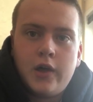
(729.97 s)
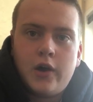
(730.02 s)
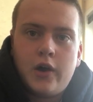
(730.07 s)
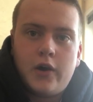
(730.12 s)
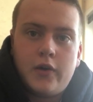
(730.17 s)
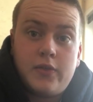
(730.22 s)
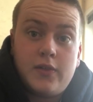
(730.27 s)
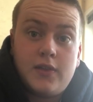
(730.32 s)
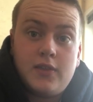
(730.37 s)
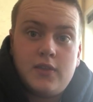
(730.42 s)

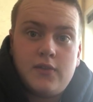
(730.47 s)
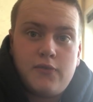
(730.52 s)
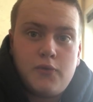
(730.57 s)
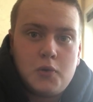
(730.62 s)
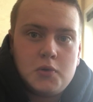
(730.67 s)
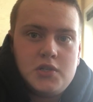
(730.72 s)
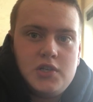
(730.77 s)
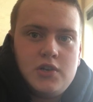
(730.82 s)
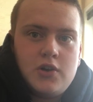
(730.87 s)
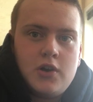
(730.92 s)
I think the
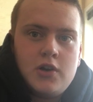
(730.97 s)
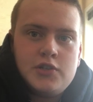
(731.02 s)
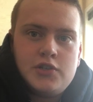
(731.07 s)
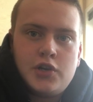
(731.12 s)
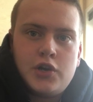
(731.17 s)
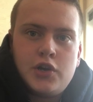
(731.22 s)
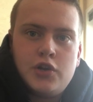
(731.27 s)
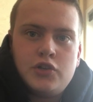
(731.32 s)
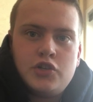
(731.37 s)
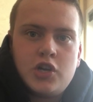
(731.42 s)
49ers are
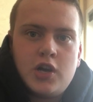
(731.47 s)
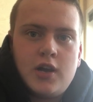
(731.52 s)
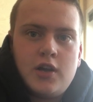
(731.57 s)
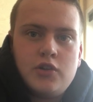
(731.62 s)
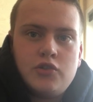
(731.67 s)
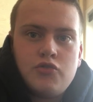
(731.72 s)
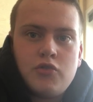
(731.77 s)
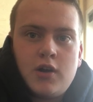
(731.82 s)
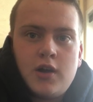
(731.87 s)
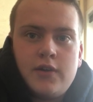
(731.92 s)
going to
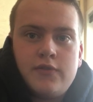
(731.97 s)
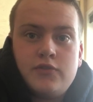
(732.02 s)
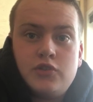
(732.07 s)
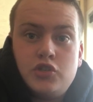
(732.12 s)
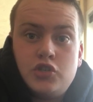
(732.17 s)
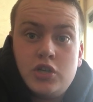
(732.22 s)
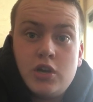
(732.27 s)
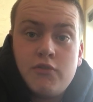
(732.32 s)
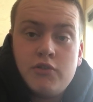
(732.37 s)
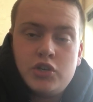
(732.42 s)
draft
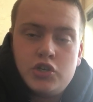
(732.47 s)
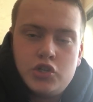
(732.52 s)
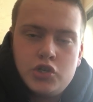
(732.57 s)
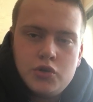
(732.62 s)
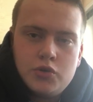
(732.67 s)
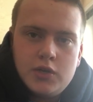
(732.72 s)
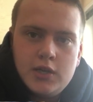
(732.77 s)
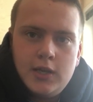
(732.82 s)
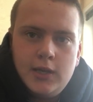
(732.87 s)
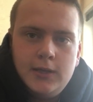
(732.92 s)
Jerry
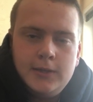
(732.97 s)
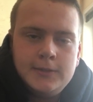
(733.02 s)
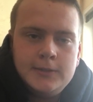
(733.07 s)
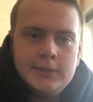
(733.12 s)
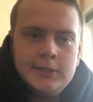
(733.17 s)
Jeudy.